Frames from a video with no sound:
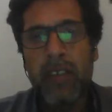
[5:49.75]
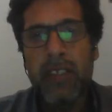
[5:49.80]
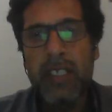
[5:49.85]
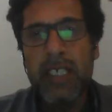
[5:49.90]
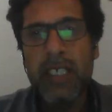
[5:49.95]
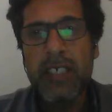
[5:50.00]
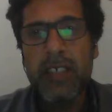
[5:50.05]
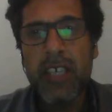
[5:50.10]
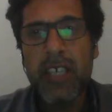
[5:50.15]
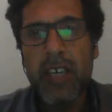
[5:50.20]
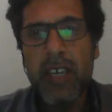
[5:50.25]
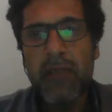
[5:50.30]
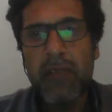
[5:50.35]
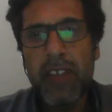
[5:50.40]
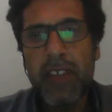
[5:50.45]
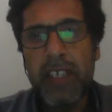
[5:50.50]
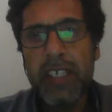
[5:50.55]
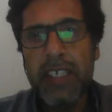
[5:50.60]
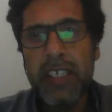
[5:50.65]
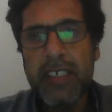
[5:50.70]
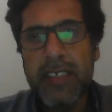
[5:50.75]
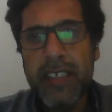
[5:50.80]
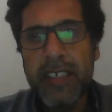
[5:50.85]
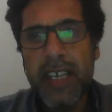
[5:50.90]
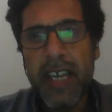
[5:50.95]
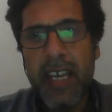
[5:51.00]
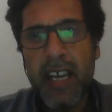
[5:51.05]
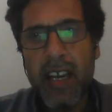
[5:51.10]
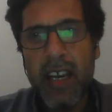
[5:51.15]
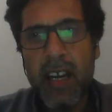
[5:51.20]
This conflict is
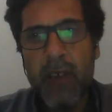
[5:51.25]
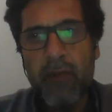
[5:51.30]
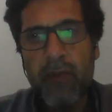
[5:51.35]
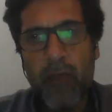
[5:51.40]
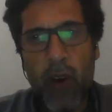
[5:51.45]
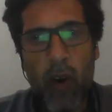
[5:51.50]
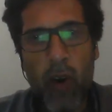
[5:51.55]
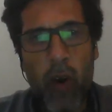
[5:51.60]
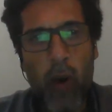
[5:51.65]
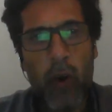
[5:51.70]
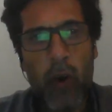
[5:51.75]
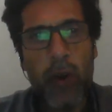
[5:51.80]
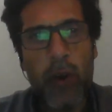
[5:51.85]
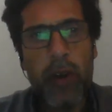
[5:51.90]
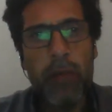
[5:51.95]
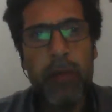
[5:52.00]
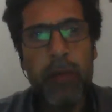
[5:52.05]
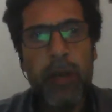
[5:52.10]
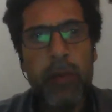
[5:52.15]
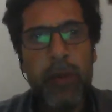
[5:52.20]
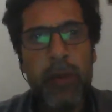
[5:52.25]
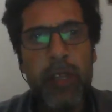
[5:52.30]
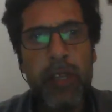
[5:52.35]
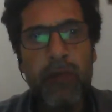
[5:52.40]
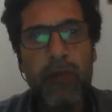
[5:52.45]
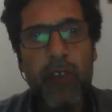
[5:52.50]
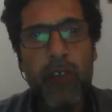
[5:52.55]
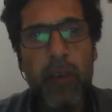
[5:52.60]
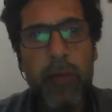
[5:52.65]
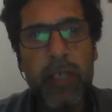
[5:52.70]
a war between
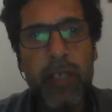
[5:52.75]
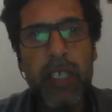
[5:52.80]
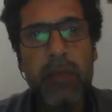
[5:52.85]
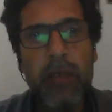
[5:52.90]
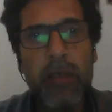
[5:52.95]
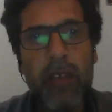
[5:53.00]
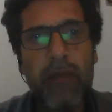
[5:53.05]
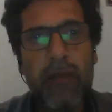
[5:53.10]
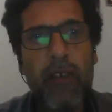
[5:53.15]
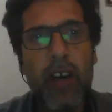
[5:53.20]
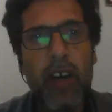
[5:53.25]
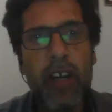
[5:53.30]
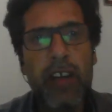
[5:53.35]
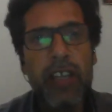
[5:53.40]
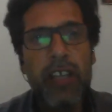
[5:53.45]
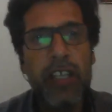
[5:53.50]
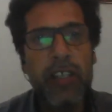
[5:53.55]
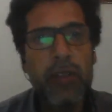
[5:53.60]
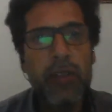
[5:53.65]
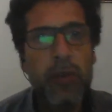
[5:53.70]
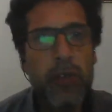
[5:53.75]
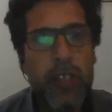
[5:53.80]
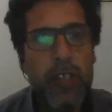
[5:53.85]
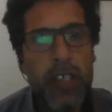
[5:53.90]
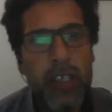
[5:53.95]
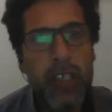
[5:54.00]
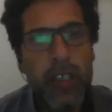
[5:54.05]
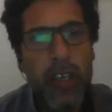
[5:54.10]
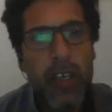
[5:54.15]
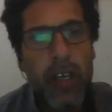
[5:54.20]
a formidable foreign
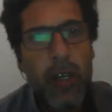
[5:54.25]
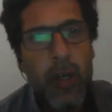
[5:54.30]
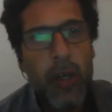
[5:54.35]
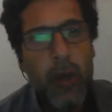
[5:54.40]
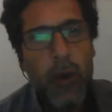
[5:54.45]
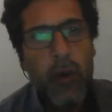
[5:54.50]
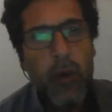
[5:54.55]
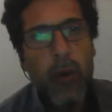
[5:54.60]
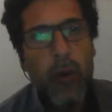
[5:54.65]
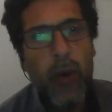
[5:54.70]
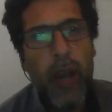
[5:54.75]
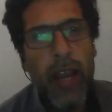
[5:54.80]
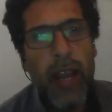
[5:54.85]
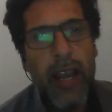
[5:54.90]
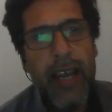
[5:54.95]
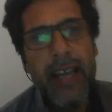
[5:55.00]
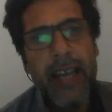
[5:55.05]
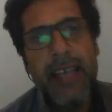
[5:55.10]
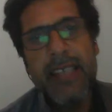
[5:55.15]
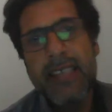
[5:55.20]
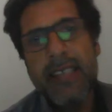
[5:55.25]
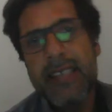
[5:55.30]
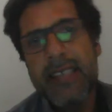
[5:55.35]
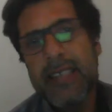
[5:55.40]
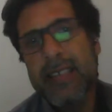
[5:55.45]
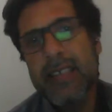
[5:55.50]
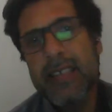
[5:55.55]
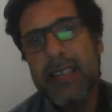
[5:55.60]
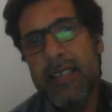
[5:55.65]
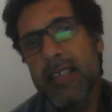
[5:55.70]
intruder who
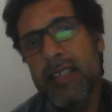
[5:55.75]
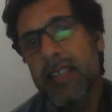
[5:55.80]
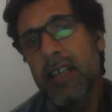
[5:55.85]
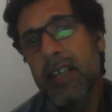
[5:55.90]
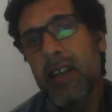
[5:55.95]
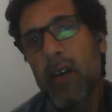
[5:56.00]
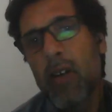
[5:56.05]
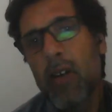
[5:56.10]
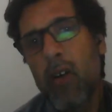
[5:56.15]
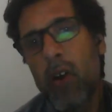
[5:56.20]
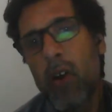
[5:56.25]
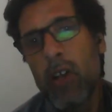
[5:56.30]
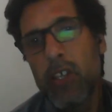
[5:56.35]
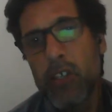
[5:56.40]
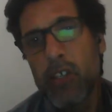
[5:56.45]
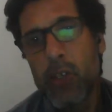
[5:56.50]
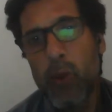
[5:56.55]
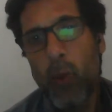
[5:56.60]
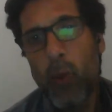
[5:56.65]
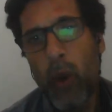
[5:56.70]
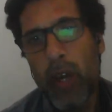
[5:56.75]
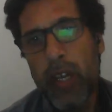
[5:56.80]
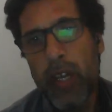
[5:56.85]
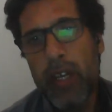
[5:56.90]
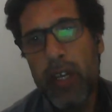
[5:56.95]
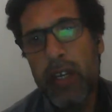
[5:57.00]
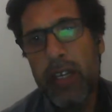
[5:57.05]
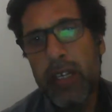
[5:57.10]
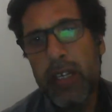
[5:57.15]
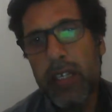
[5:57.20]
has also
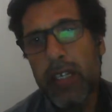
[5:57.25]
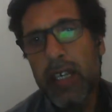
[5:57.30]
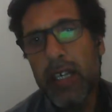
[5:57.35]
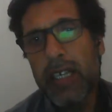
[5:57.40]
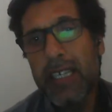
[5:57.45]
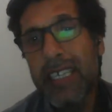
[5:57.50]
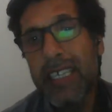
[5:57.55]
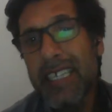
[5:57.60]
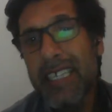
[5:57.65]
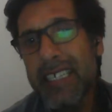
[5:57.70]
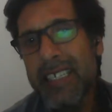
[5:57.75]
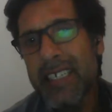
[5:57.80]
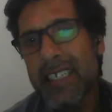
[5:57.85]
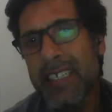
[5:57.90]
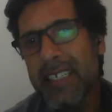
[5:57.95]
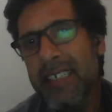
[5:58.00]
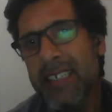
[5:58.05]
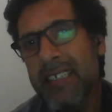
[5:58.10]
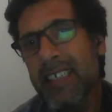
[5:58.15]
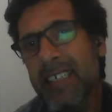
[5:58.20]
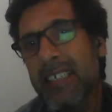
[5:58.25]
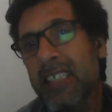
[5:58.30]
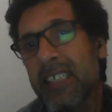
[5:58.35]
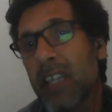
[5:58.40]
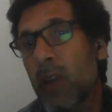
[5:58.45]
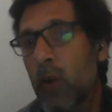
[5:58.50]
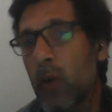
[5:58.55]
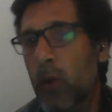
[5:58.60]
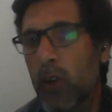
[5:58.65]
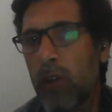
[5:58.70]
won agents in
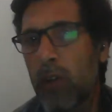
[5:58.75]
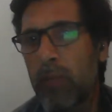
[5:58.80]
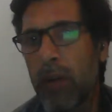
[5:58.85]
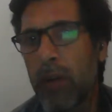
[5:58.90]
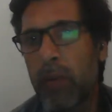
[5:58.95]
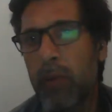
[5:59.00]
the local